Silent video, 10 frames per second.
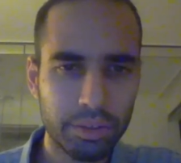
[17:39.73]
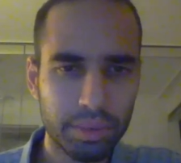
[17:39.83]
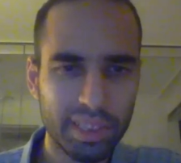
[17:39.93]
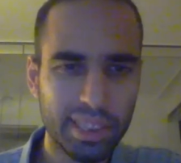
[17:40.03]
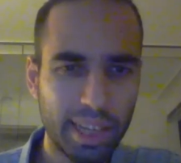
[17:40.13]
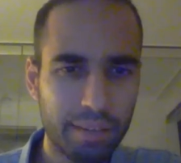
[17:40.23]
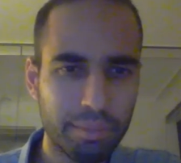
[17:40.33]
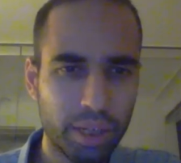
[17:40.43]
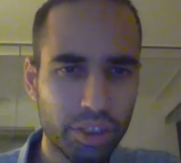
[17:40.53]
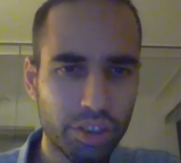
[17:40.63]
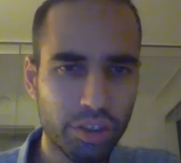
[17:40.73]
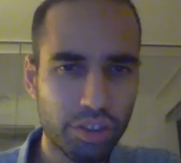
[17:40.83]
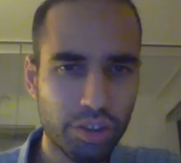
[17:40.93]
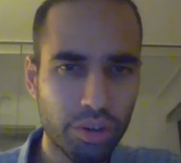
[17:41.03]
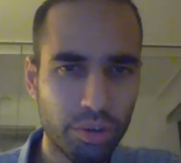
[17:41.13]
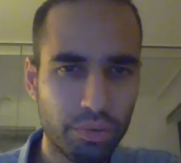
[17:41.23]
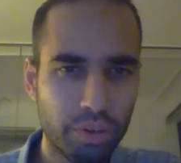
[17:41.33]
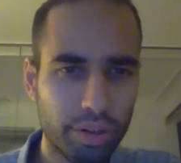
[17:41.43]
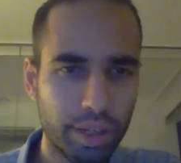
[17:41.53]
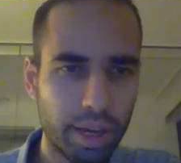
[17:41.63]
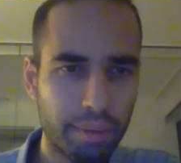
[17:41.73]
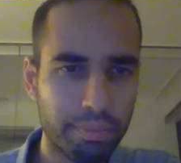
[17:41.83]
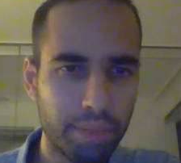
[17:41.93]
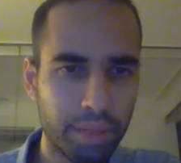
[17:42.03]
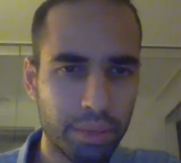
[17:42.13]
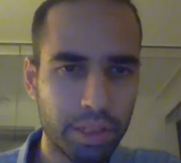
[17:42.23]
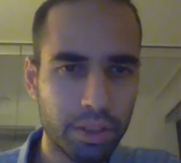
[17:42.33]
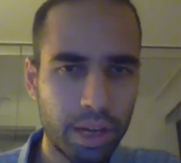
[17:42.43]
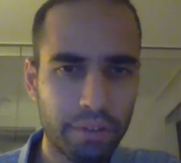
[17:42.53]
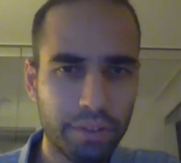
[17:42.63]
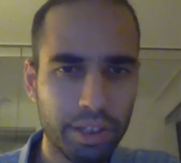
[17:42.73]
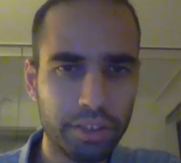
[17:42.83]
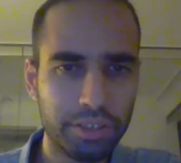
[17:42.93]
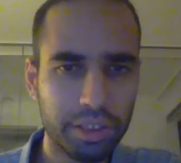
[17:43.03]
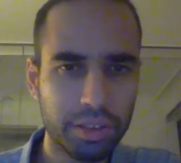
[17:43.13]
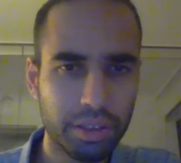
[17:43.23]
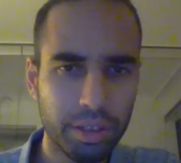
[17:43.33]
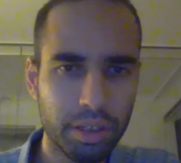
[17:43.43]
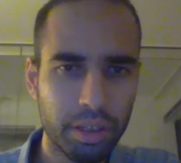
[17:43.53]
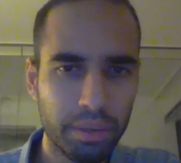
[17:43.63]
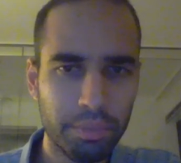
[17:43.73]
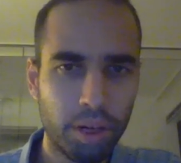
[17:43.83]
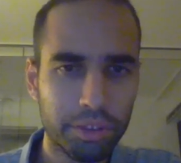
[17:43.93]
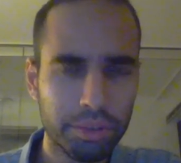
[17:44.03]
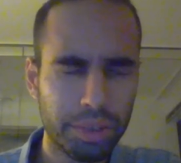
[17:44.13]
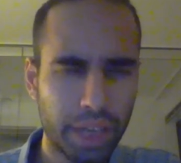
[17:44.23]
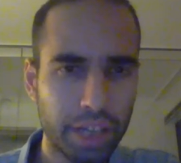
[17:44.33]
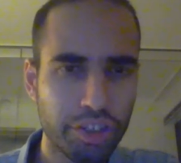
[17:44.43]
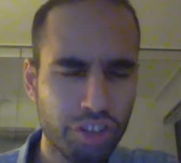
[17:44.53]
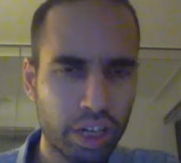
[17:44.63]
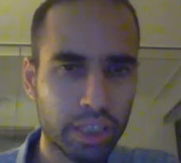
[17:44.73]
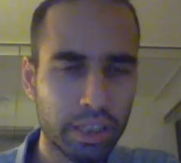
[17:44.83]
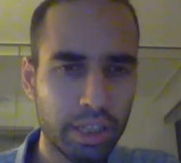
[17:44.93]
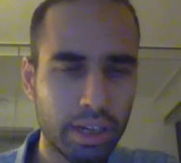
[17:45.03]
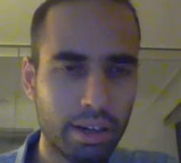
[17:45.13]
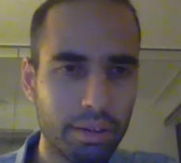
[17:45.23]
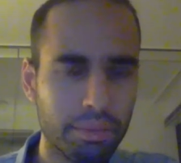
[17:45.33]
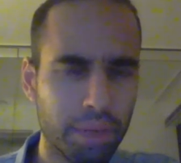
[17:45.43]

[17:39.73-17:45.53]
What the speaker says: didn't have much to show for that, but we do have this and possible knight check there.